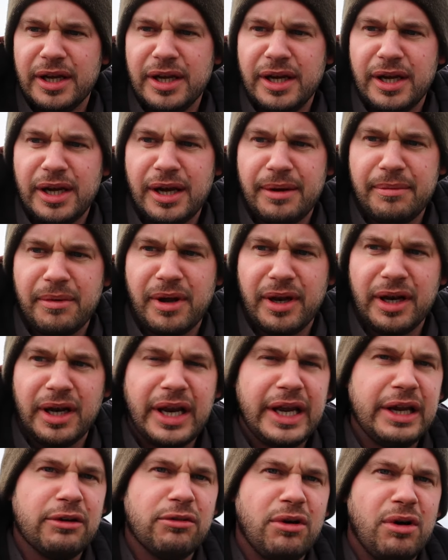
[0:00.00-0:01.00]
Um, and
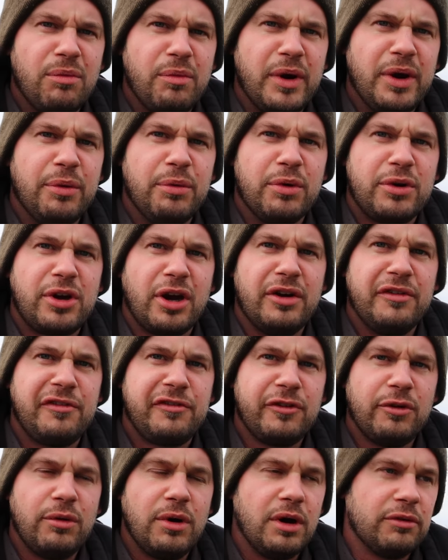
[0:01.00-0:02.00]
later on we will go
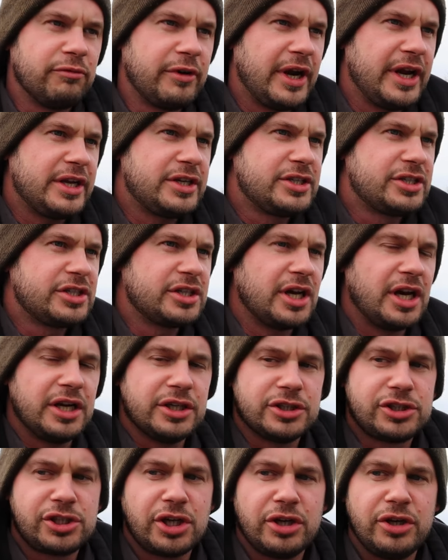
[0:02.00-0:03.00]
through our rigs
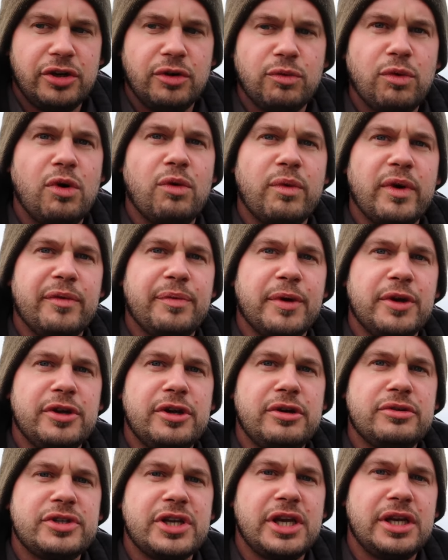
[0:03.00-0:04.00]
and show you what we've been
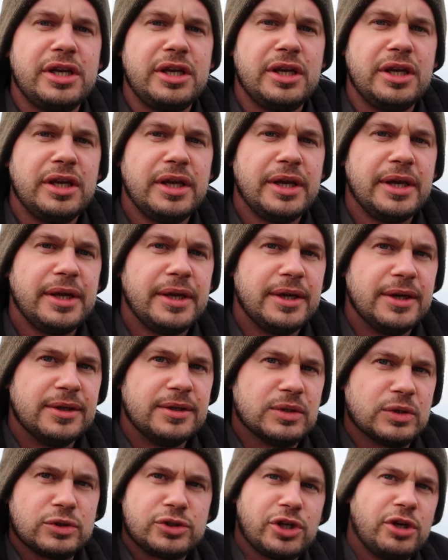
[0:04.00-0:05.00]
using.
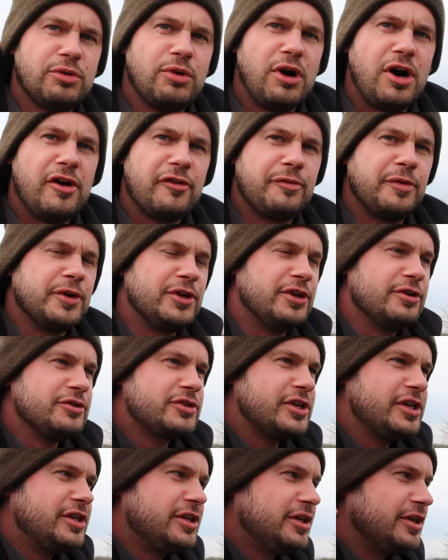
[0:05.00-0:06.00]
We'll show you what I've been
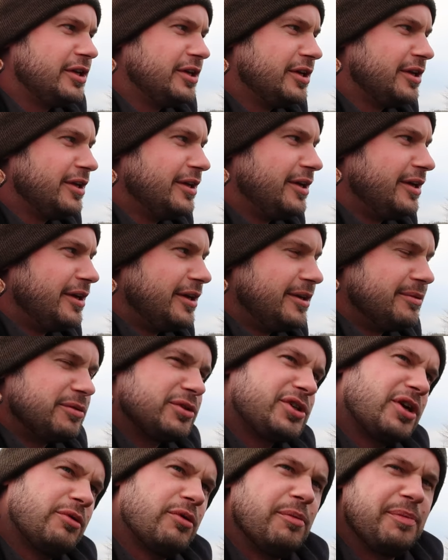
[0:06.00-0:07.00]
using. We'll
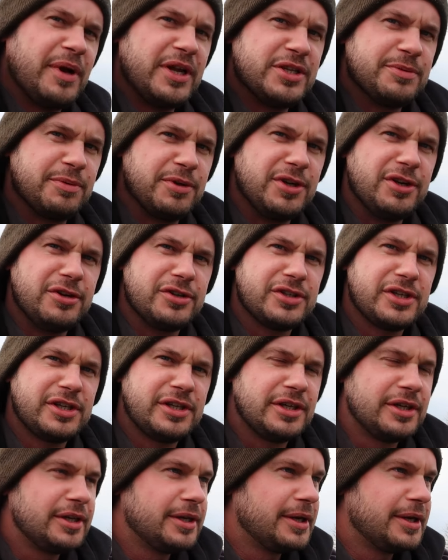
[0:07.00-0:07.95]
show you what Ben's been using.